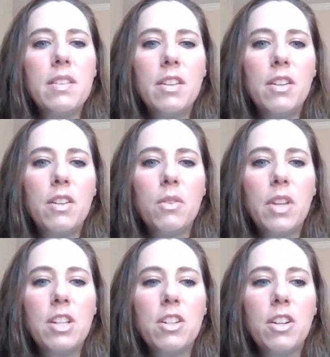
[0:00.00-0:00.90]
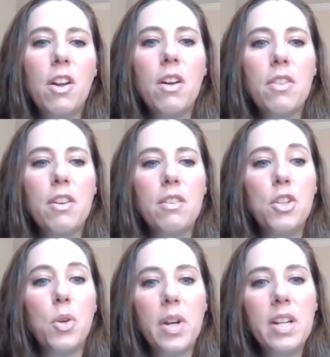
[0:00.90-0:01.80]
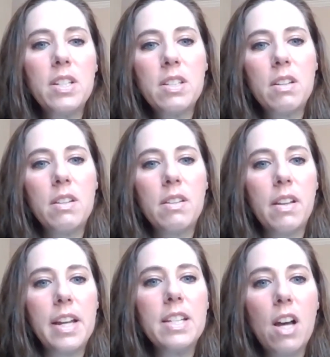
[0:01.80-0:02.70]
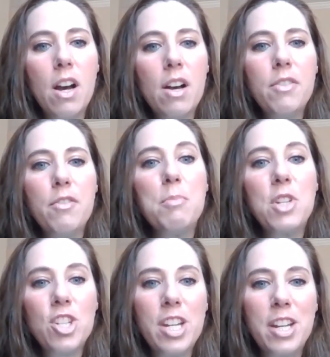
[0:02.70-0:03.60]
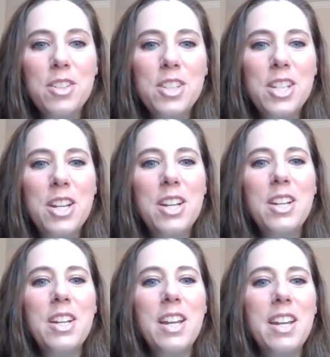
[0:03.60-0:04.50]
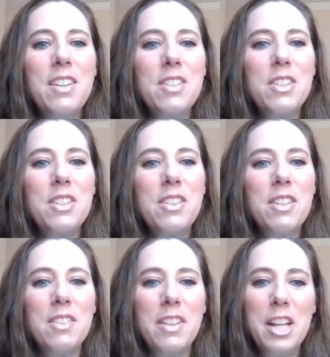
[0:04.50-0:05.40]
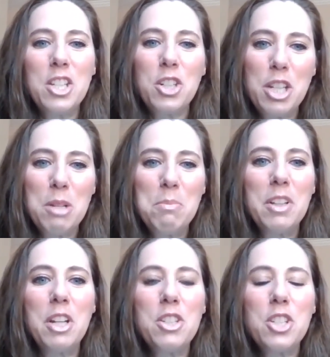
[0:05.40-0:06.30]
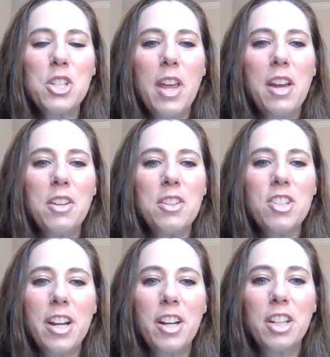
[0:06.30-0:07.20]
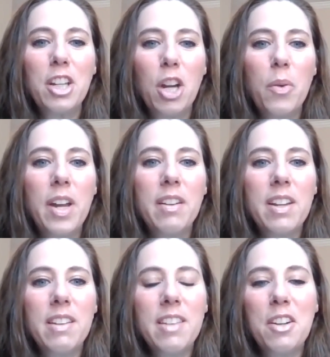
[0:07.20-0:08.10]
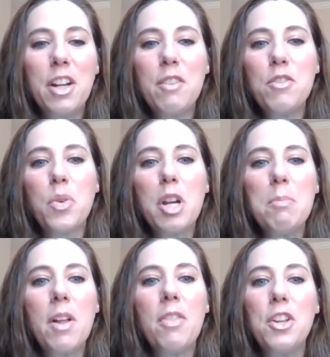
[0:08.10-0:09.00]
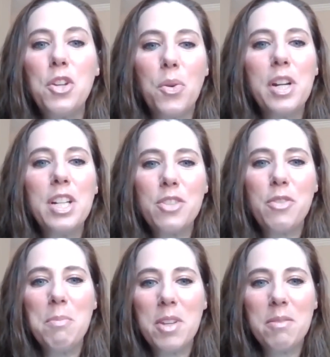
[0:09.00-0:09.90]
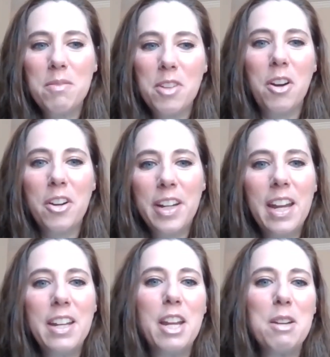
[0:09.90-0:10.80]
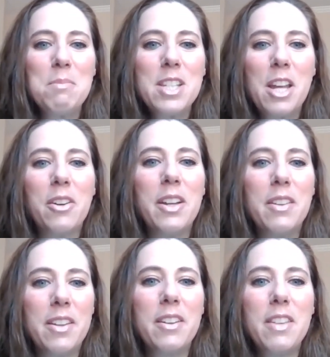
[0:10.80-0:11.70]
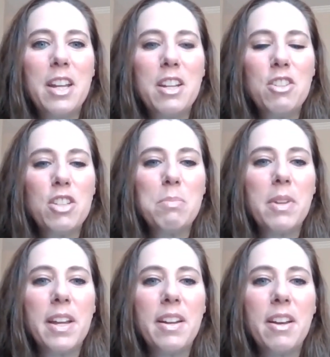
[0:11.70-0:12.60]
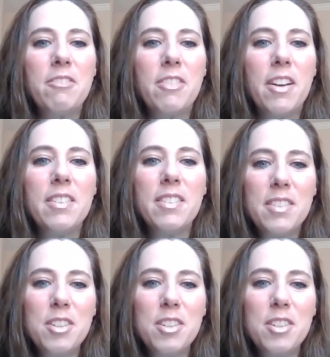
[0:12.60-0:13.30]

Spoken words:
they turn all the noise and lights off of the machines, and the lights are dimmed a little so that your child can go in and they don't have to worry about the noise from the arcade games that are in there. They can just play and have fun.